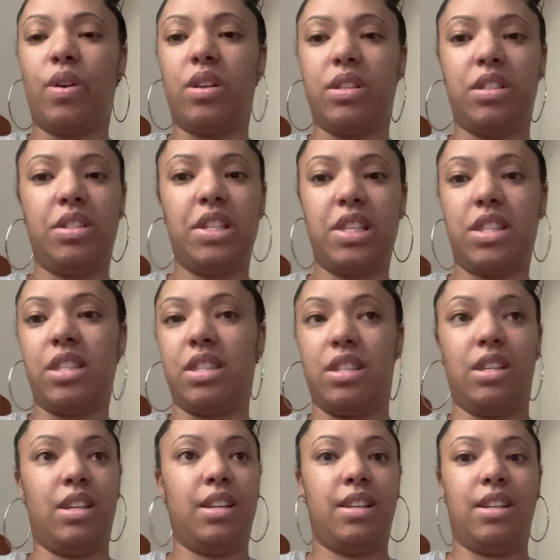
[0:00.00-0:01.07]
Just
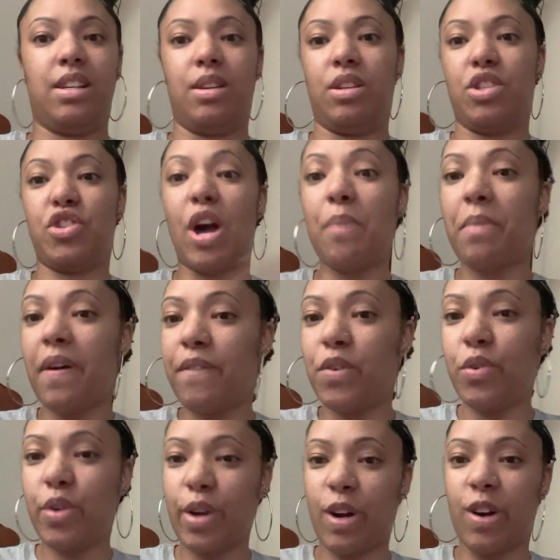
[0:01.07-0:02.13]
drop my
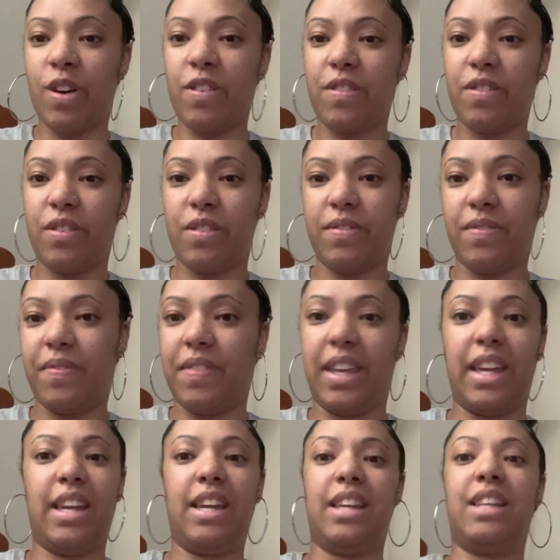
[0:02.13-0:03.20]
food off
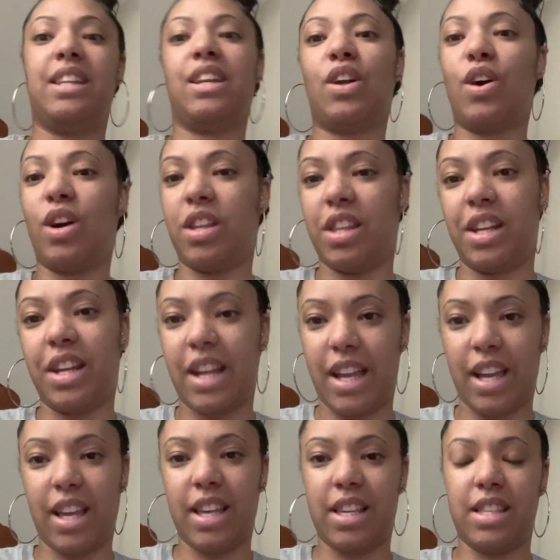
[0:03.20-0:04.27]
and call it a day,
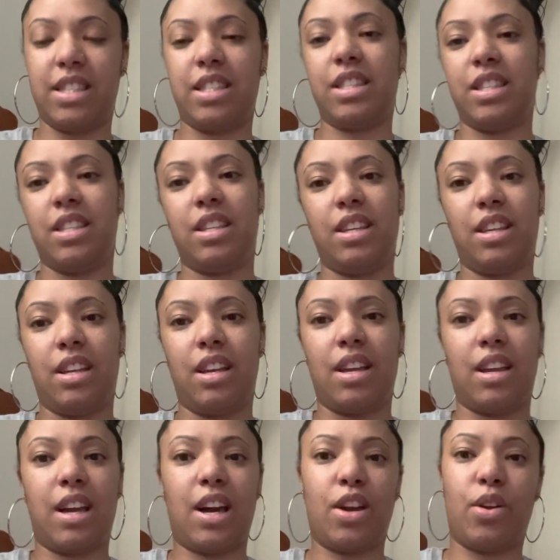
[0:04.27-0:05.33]
because
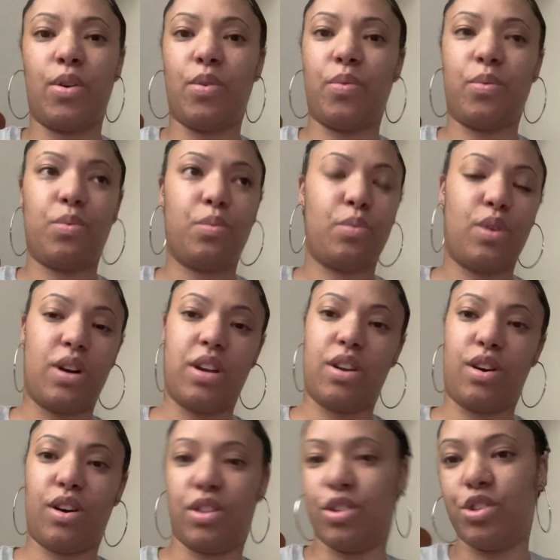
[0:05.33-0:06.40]
I don't want
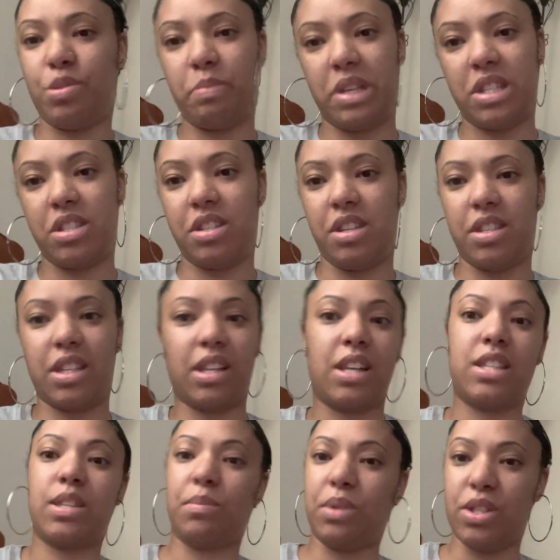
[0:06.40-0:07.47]
all those messages unless
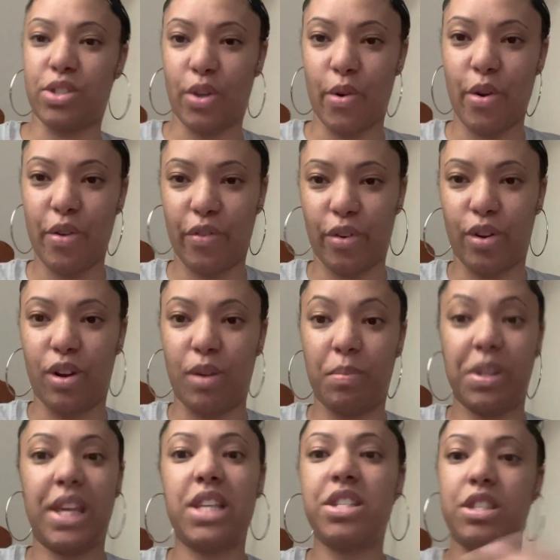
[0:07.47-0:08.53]
something's going wrong. But
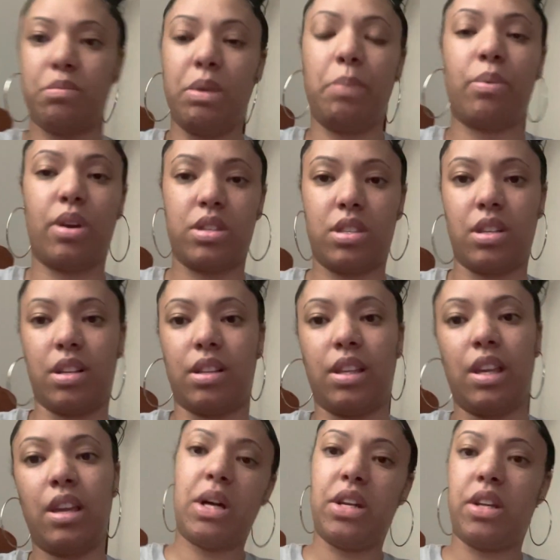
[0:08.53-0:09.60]
that's just me personally.
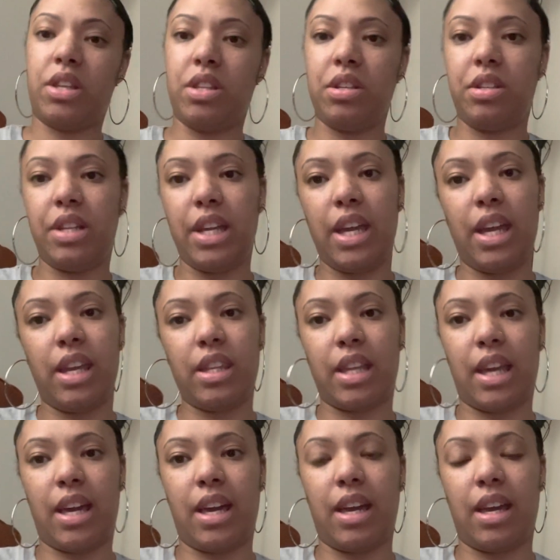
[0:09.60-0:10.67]
Another thing
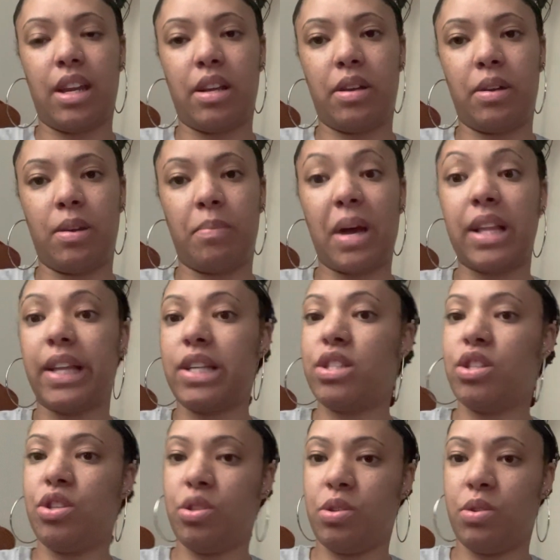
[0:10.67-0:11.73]
that I like to
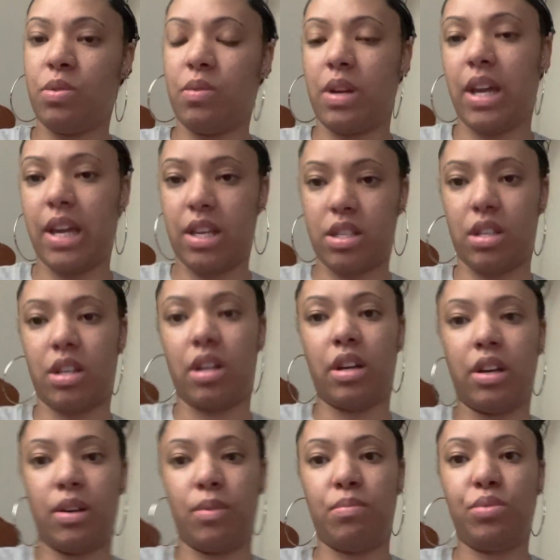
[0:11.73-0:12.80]
do as
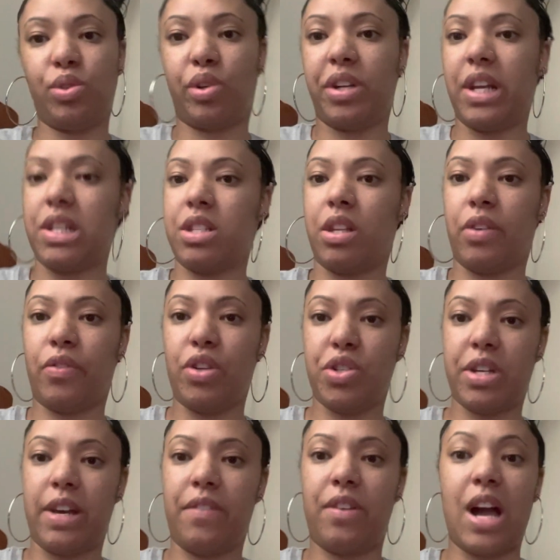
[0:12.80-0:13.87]
a DoorDash delivery
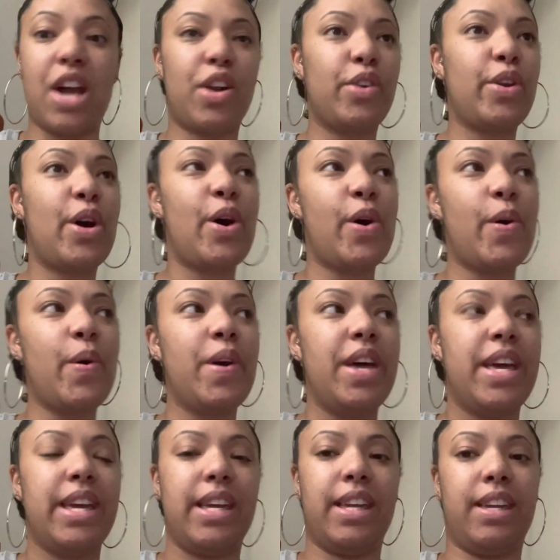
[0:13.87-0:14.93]
driver, I don't know
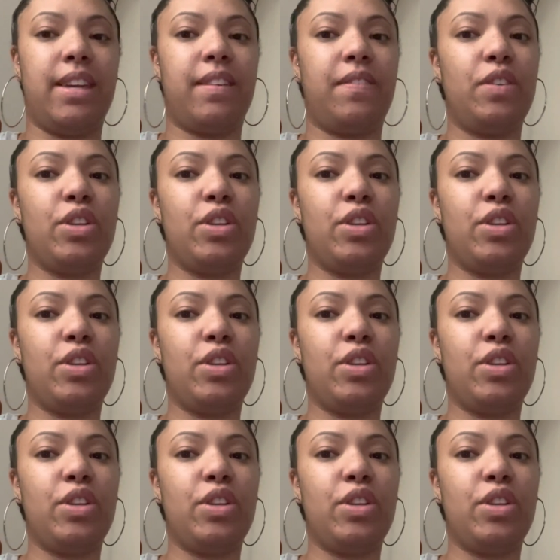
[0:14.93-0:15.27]
if